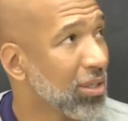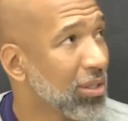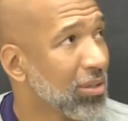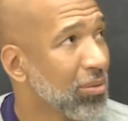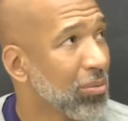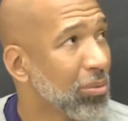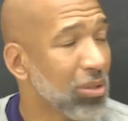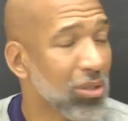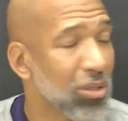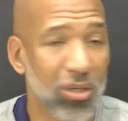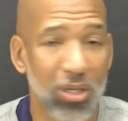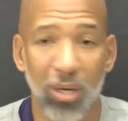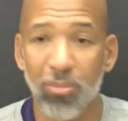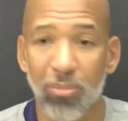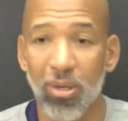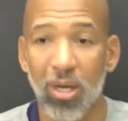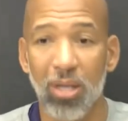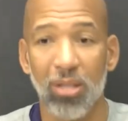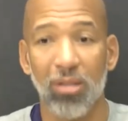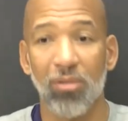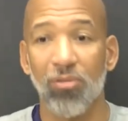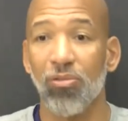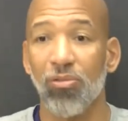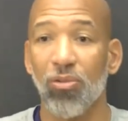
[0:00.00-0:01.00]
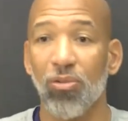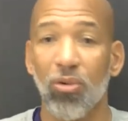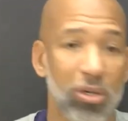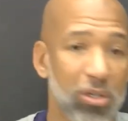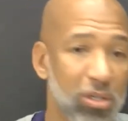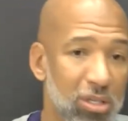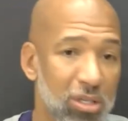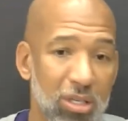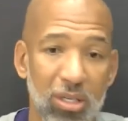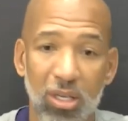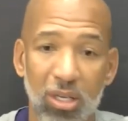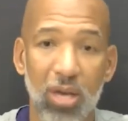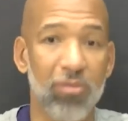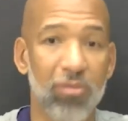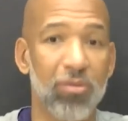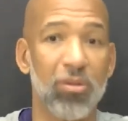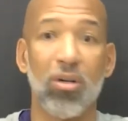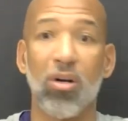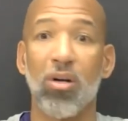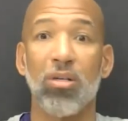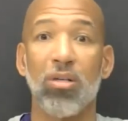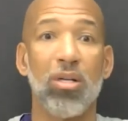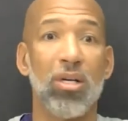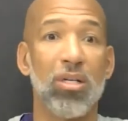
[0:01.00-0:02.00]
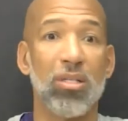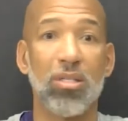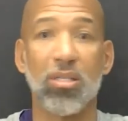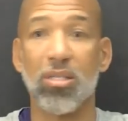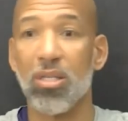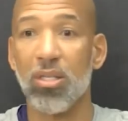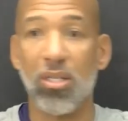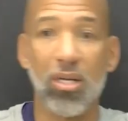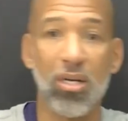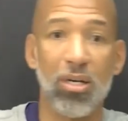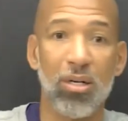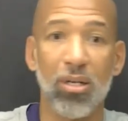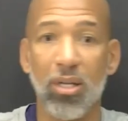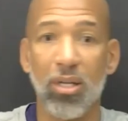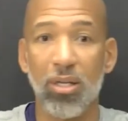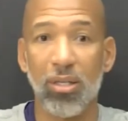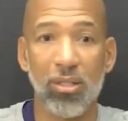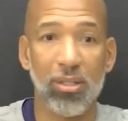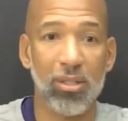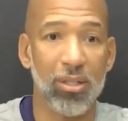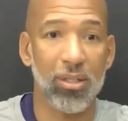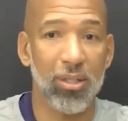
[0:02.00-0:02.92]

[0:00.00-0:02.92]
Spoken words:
When you come down the floor, you see Kevin Garnett sitting there like,